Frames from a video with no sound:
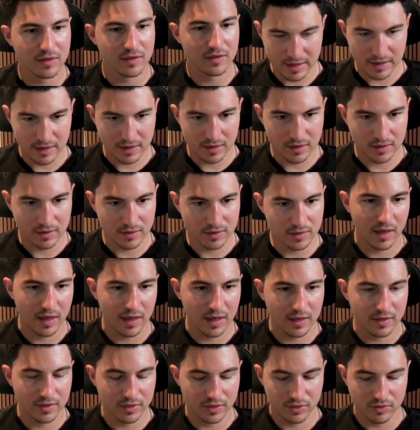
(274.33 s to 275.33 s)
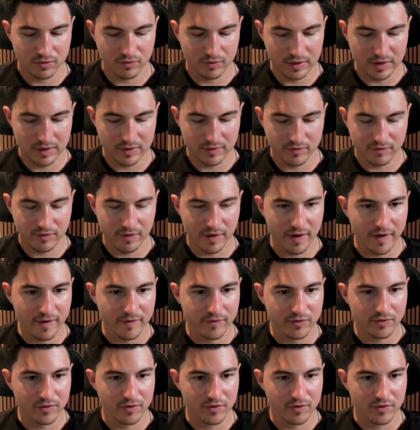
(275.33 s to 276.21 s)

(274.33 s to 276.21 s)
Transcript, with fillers: Make, add three to five